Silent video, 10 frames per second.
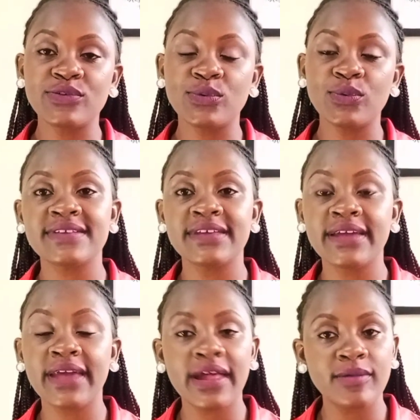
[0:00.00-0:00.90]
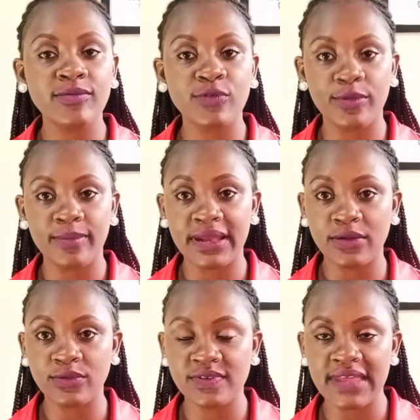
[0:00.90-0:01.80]
to seek help from an
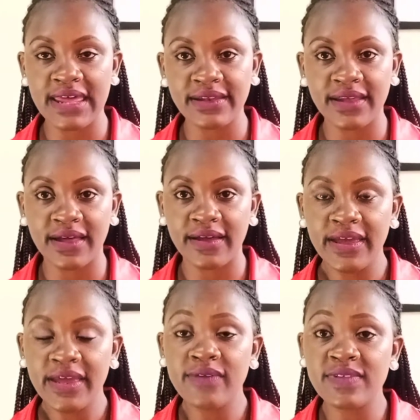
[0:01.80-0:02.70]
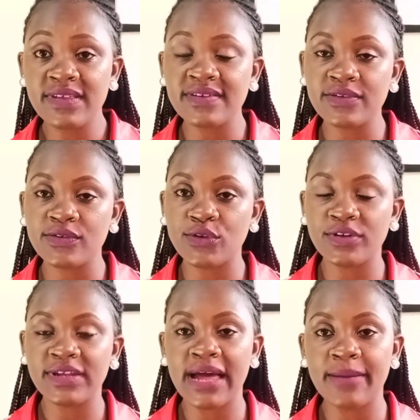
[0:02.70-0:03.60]
outsider. If this is
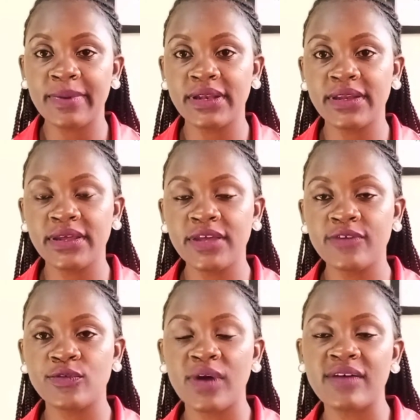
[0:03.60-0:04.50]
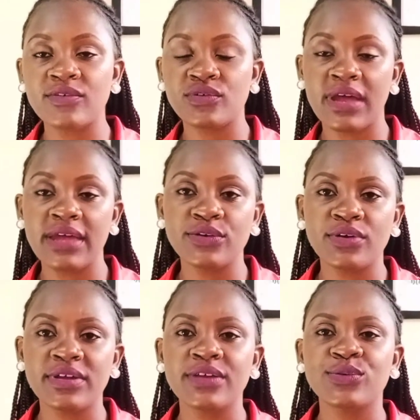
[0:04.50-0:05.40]
not happening, if you have tried
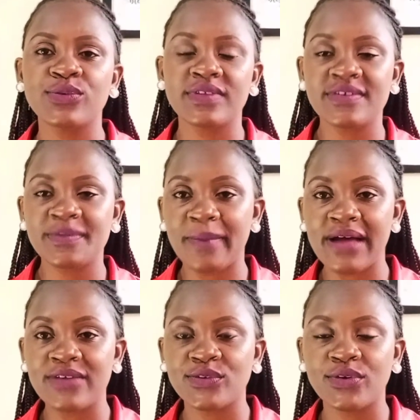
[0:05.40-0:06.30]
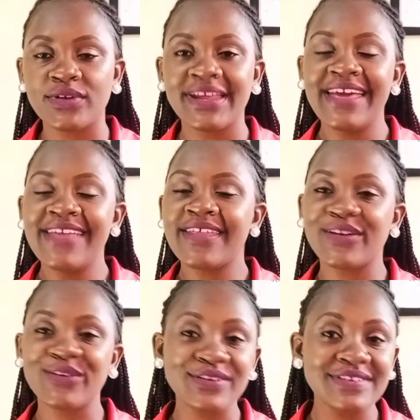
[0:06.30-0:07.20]
talking to this person,
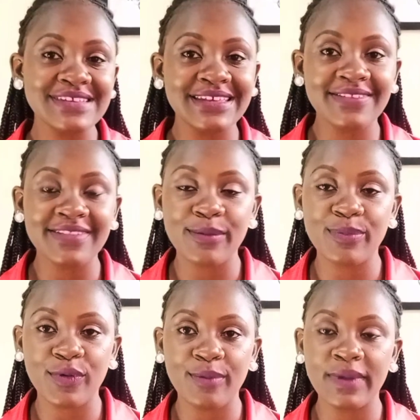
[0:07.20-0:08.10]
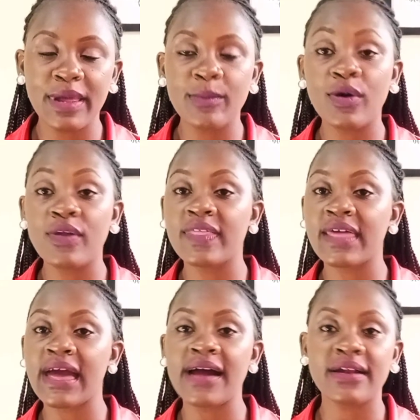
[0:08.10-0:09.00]
they're not seeing the problem or
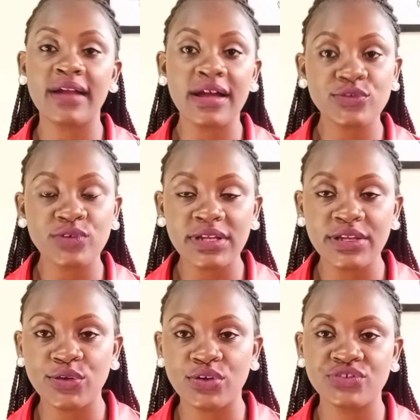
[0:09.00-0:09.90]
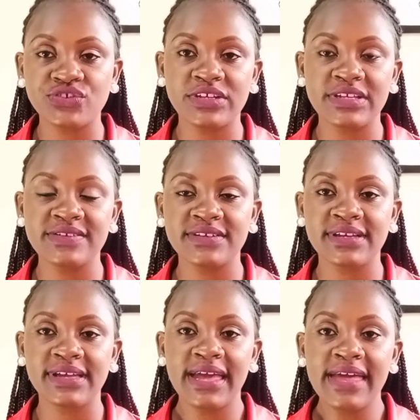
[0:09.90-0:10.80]
they are actually not
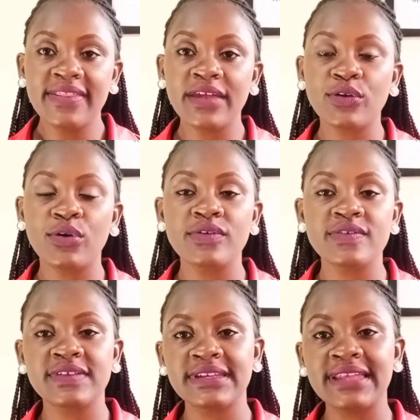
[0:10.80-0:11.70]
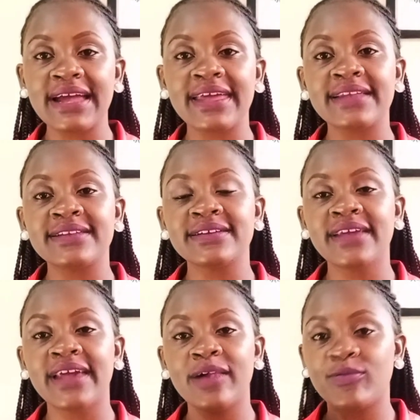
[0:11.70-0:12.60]
changing, then consider
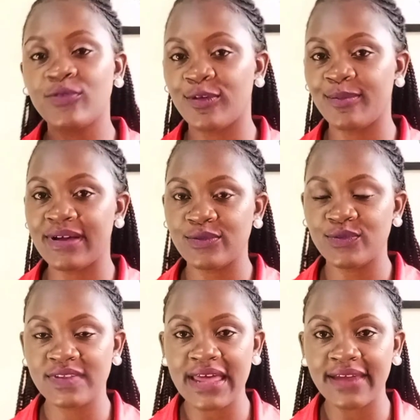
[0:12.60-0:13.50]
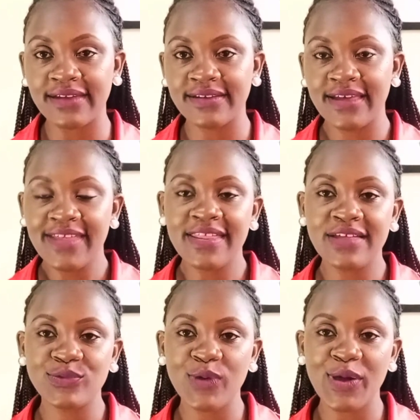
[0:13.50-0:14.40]
getting help from outside.
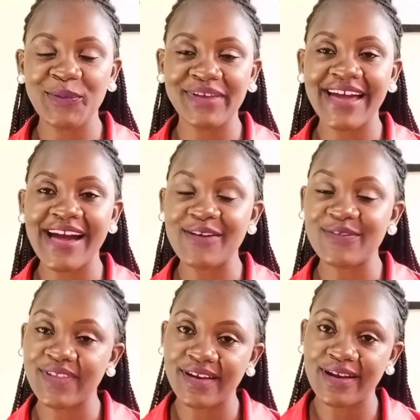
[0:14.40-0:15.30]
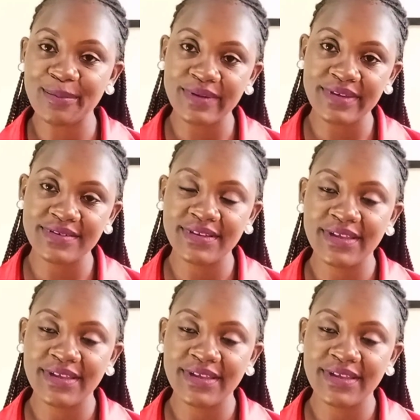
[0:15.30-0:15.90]
That's why we have therapists.